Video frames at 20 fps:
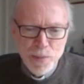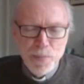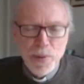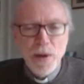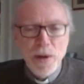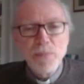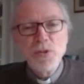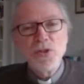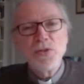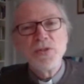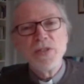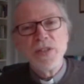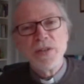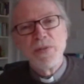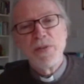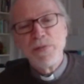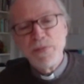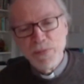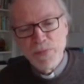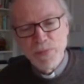Palm
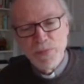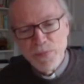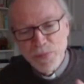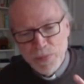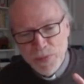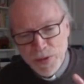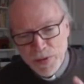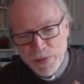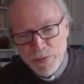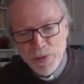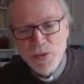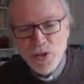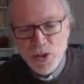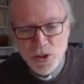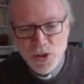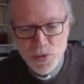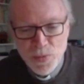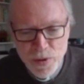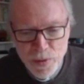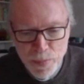Sunday
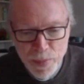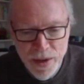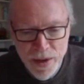confronts us with the